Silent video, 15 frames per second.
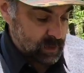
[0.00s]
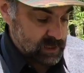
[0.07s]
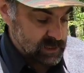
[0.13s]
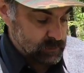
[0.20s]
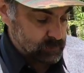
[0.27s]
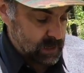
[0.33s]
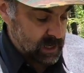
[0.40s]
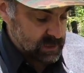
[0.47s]

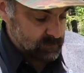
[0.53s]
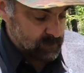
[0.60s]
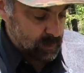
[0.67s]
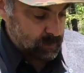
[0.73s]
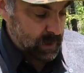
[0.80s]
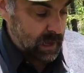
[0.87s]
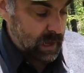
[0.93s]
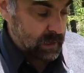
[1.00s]
space in my
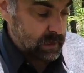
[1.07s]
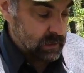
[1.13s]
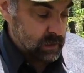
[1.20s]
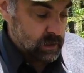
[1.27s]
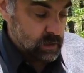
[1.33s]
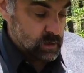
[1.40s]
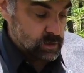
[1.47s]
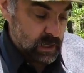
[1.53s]
pack
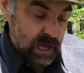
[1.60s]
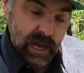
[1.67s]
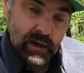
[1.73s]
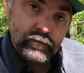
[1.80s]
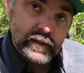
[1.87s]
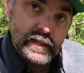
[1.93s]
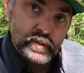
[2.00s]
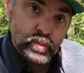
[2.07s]
to have
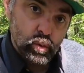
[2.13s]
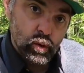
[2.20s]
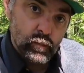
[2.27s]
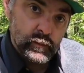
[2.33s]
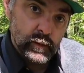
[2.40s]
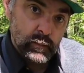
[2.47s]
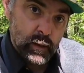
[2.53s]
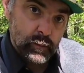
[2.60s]
this warmth in
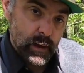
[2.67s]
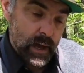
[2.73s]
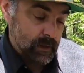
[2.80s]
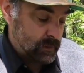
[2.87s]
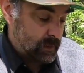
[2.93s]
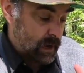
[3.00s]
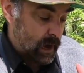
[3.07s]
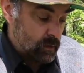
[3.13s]
my pack. The
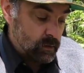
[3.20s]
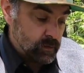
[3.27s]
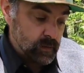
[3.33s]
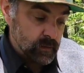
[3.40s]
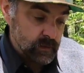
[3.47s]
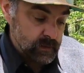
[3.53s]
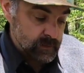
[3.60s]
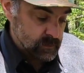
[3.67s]
other thing
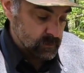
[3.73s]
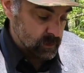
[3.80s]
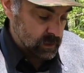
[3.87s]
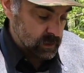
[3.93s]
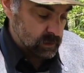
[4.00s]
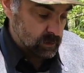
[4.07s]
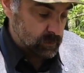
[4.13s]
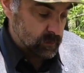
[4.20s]
that's critical
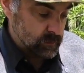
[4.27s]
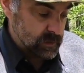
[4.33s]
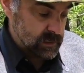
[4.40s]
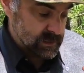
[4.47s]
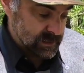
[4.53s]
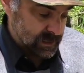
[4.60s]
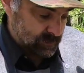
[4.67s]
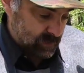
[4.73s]
about this is
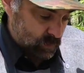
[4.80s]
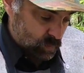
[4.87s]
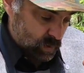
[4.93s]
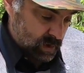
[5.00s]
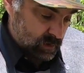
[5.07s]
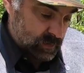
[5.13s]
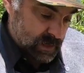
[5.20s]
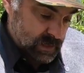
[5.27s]
if I wear
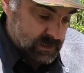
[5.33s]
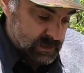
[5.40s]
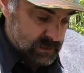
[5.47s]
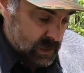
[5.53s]
this